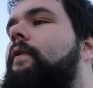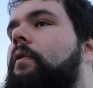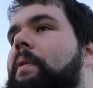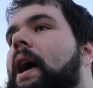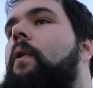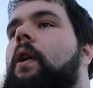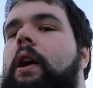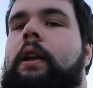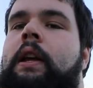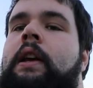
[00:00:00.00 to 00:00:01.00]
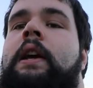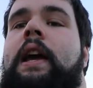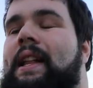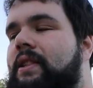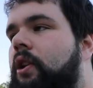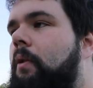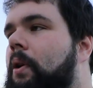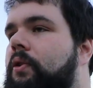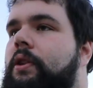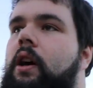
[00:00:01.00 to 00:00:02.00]
From now on, it's
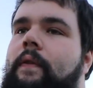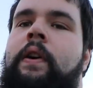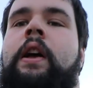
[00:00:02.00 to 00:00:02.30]
turbo stuff.